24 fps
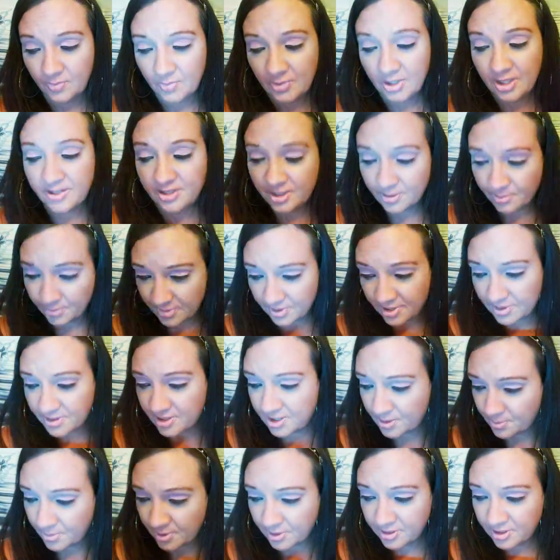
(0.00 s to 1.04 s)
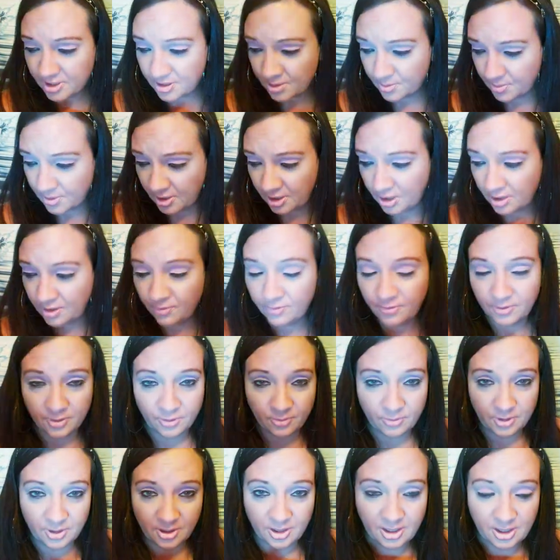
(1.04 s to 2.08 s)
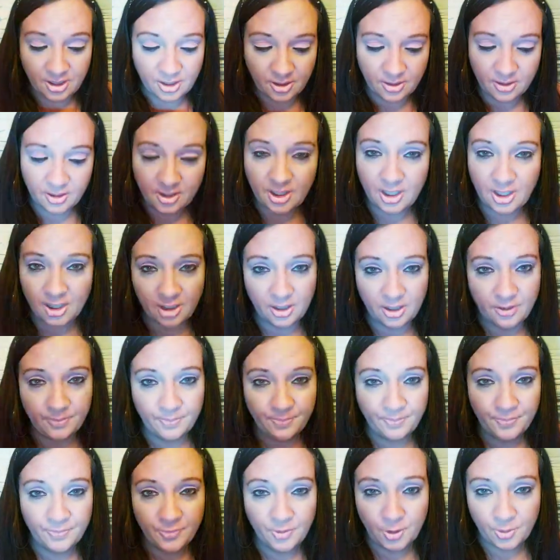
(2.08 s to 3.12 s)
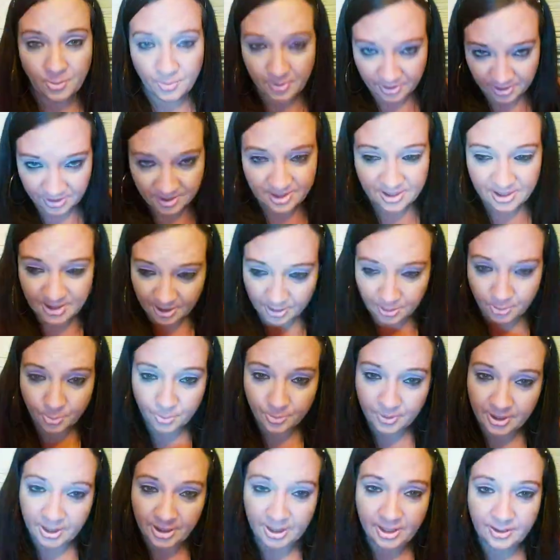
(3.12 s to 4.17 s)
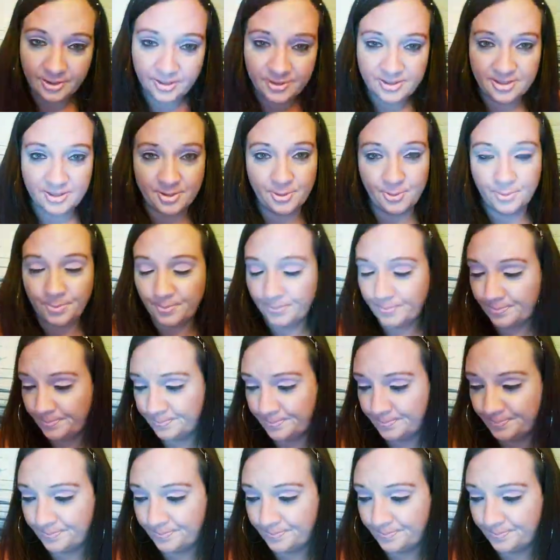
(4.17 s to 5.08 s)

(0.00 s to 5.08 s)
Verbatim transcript: Yeah, something's about to make you feel really good here. You're about to celebrate something.